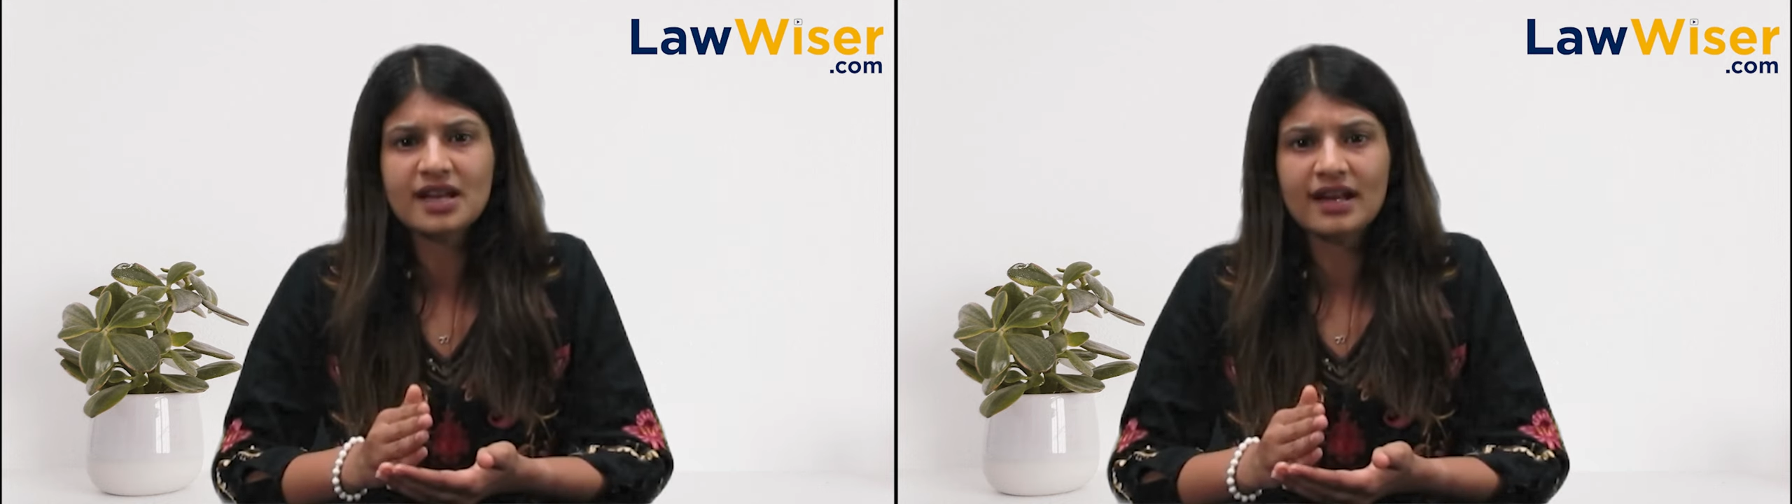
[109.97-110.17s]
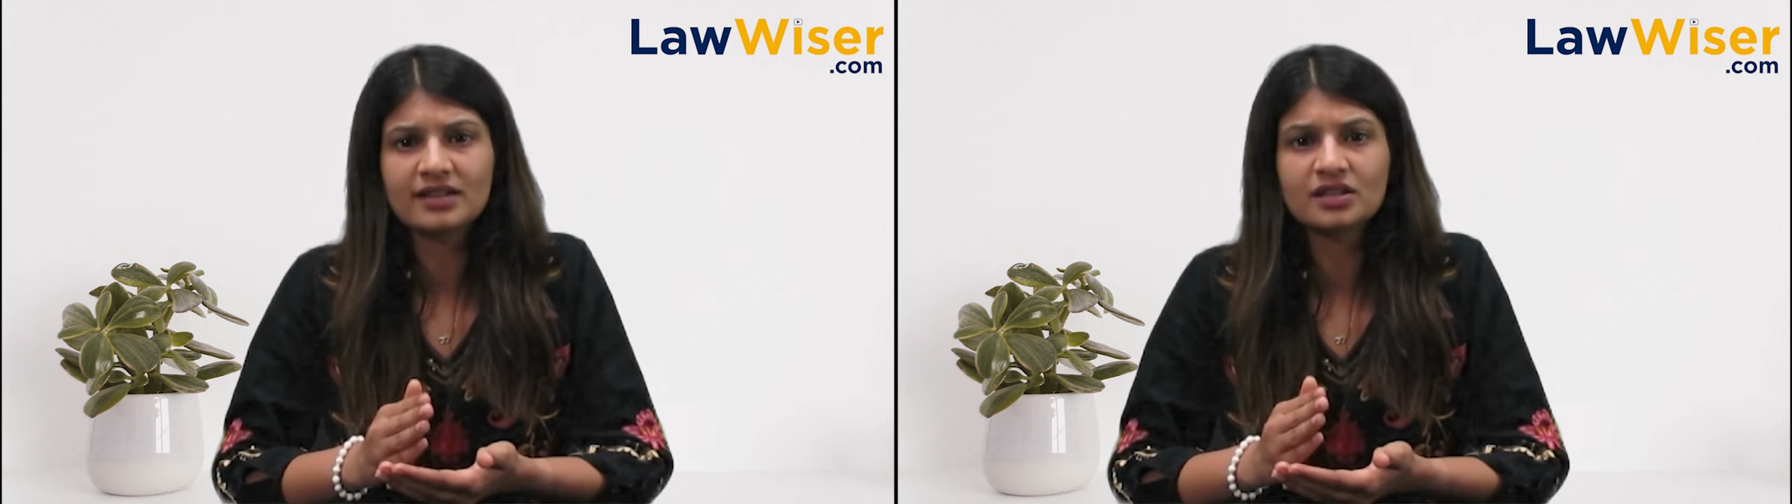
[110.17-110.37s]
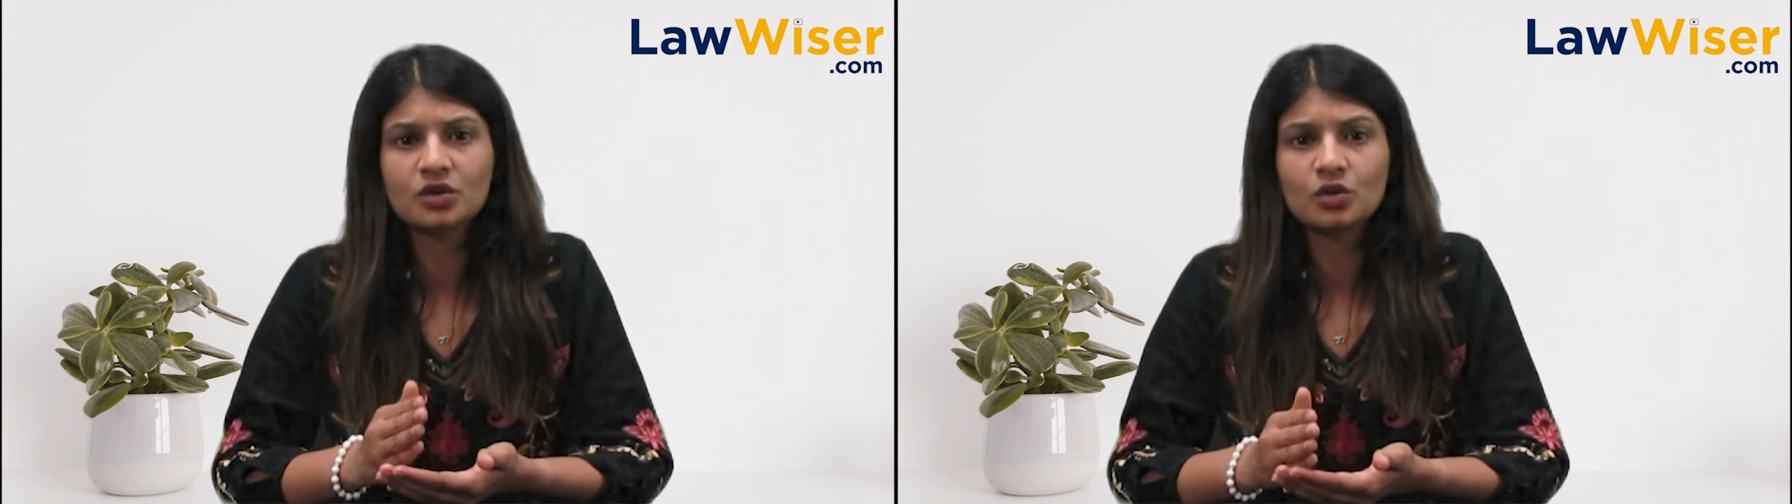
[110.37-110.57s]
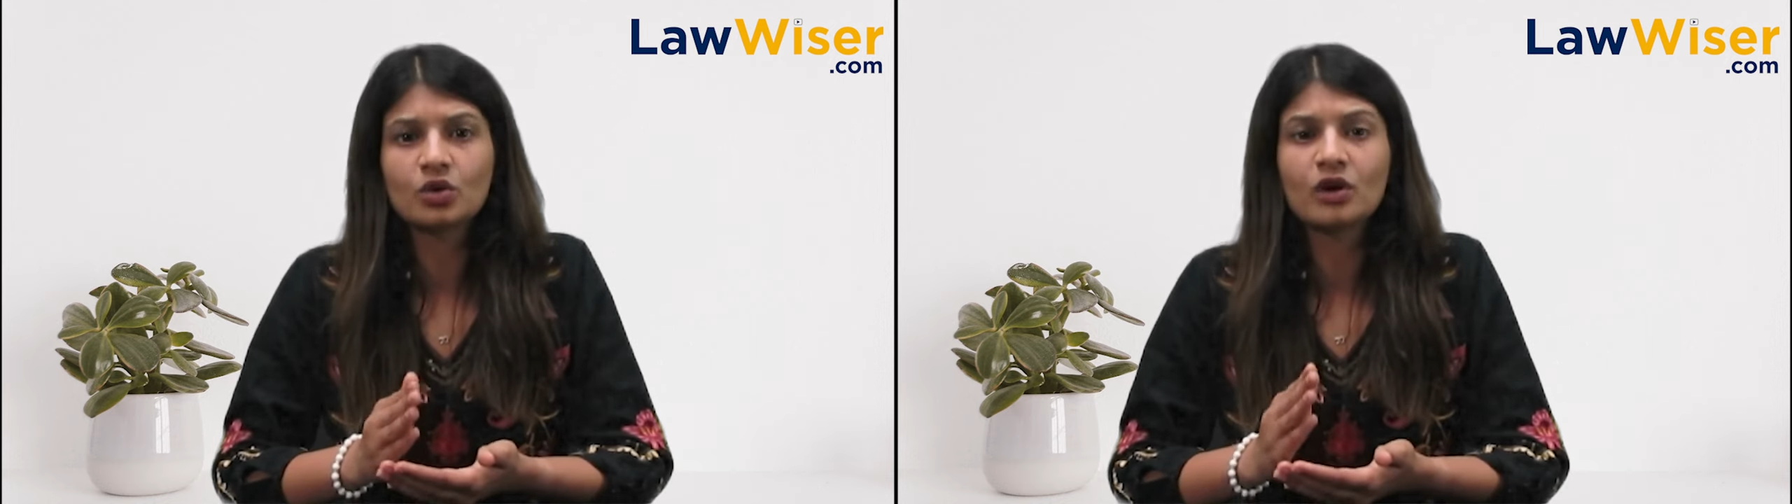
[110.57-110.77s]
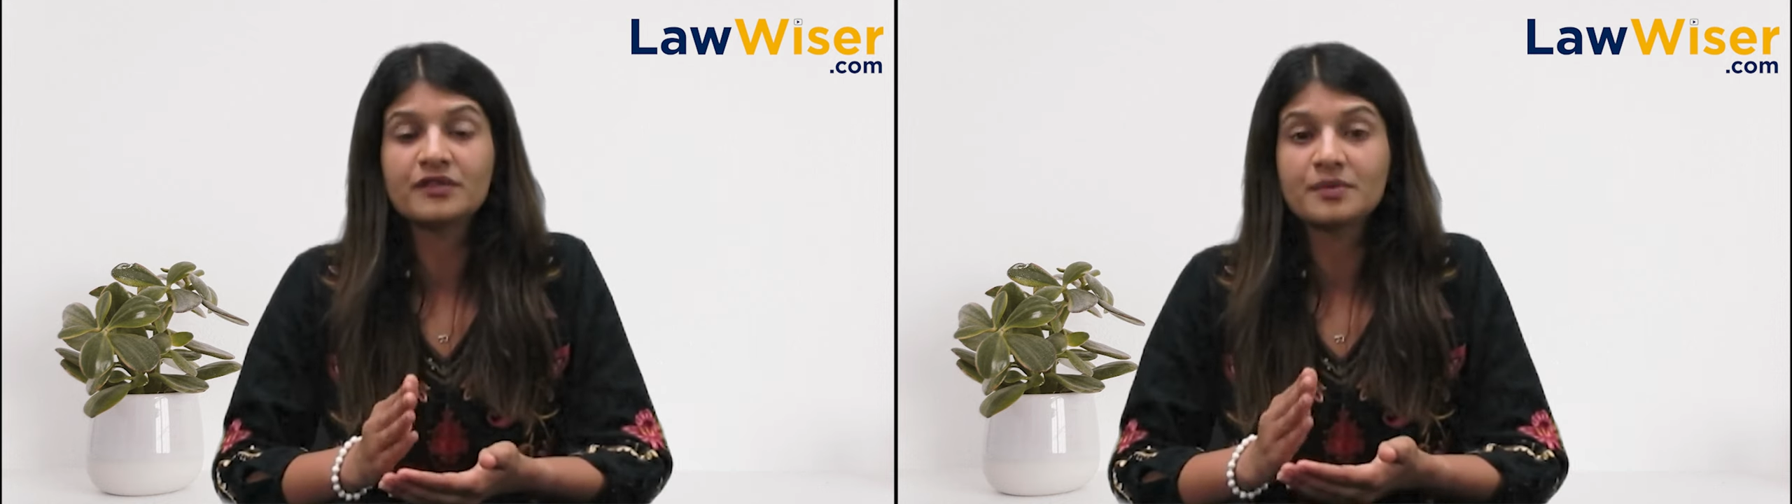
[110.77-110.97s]
carrying the
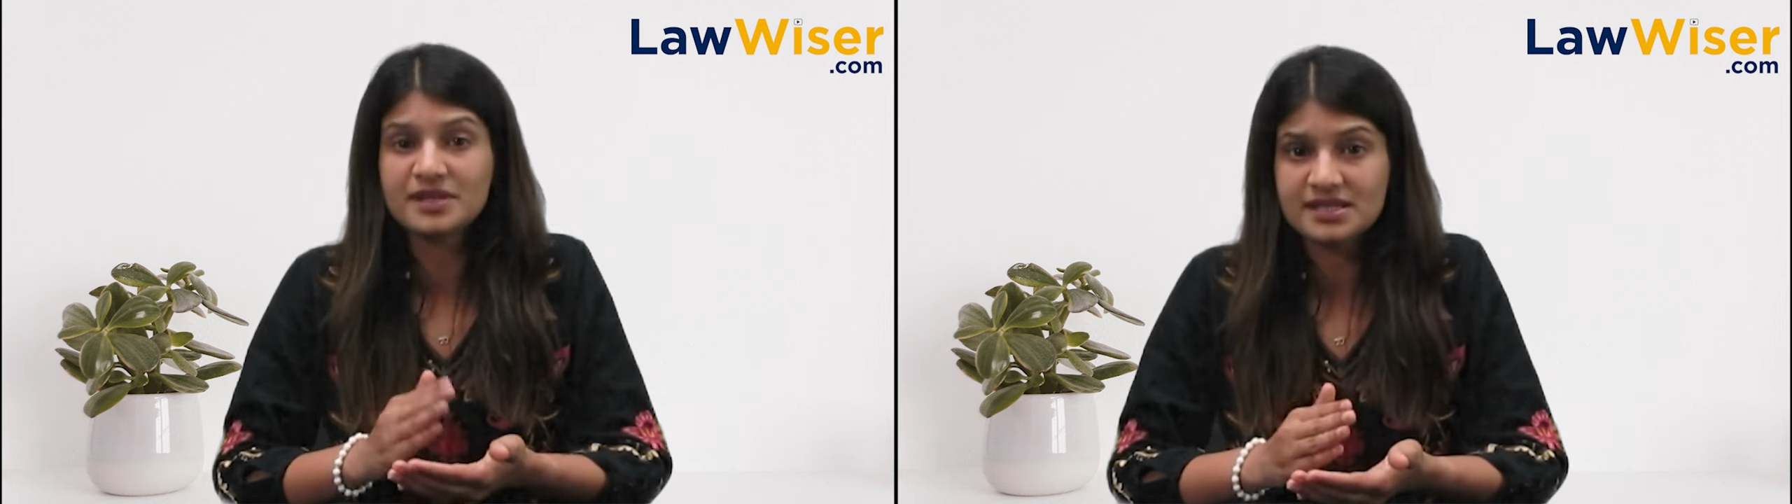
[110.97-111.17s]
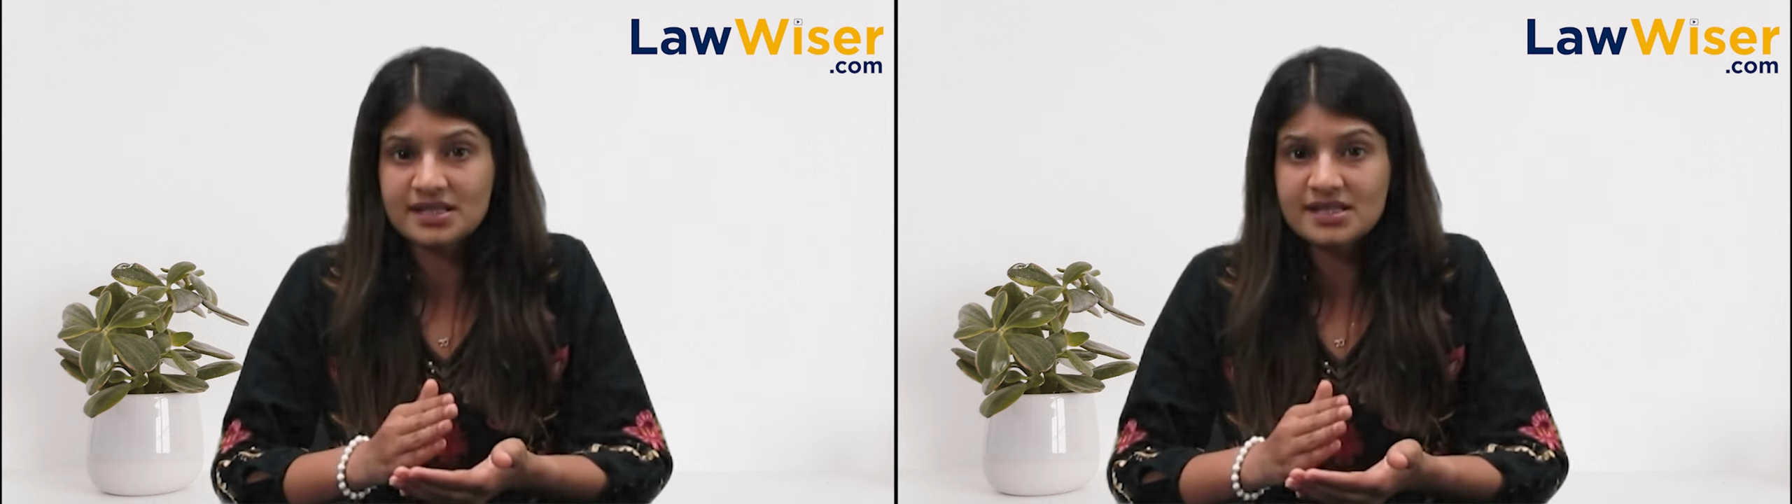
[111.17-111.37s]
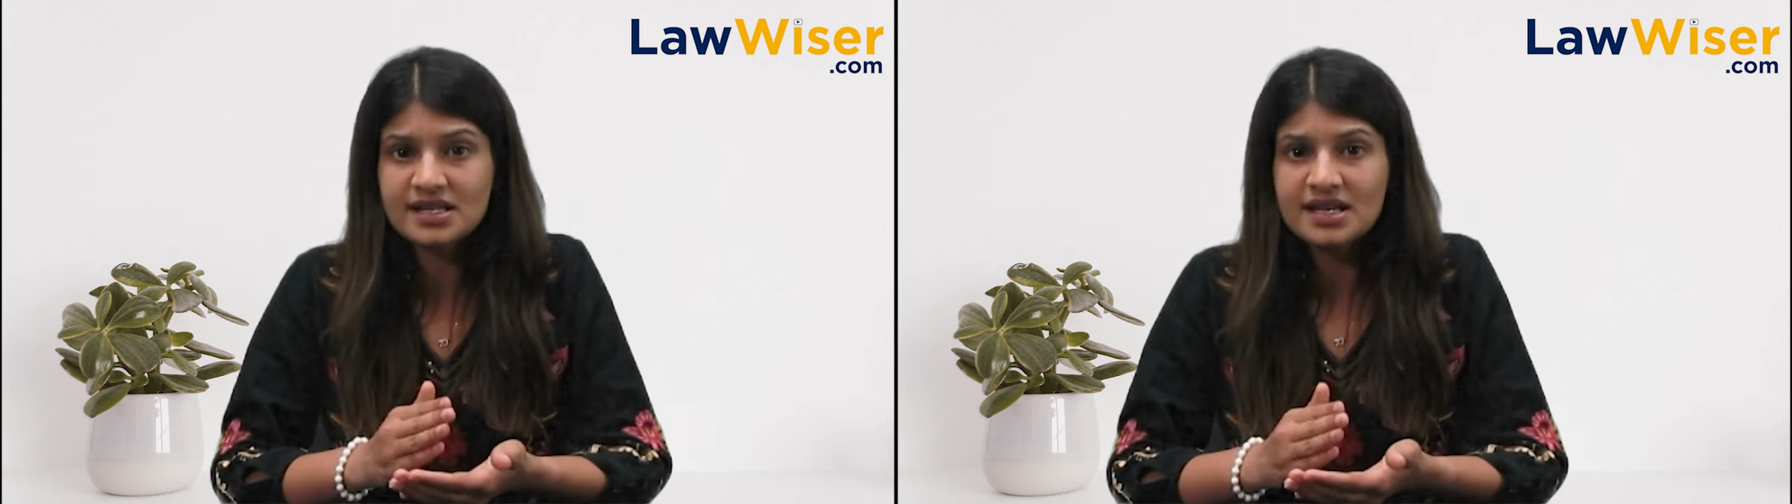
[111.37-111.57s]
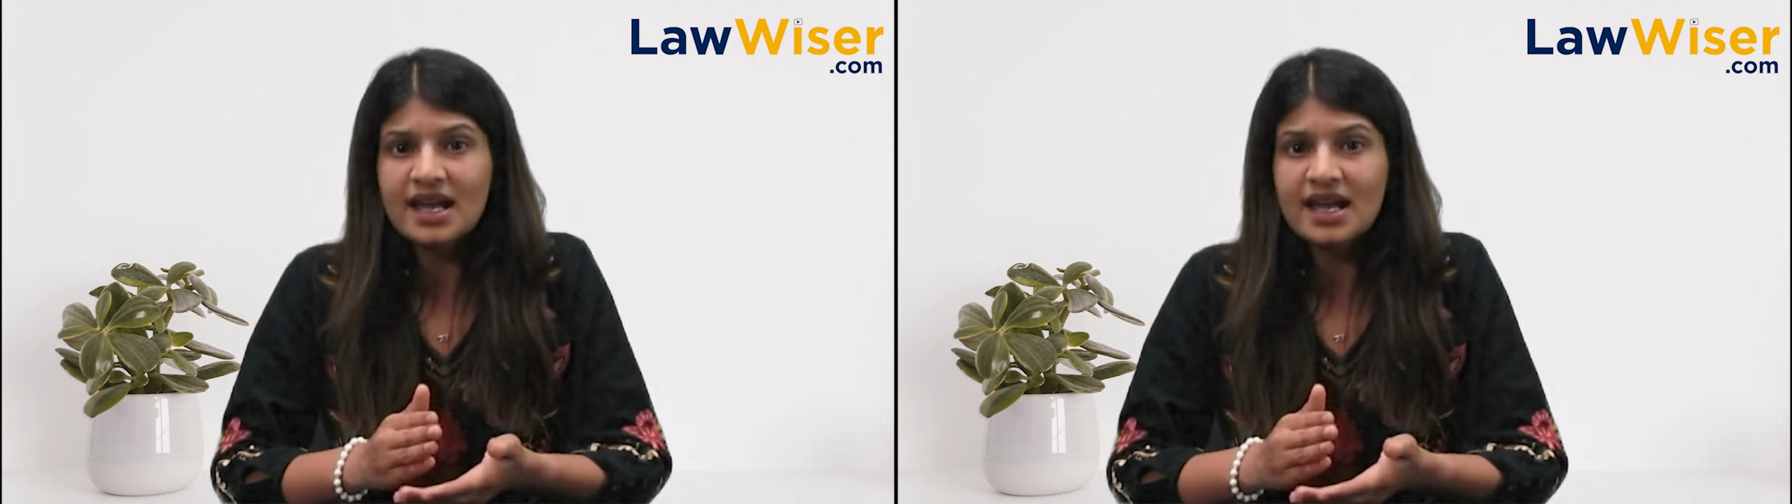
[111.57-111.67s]
logo of the business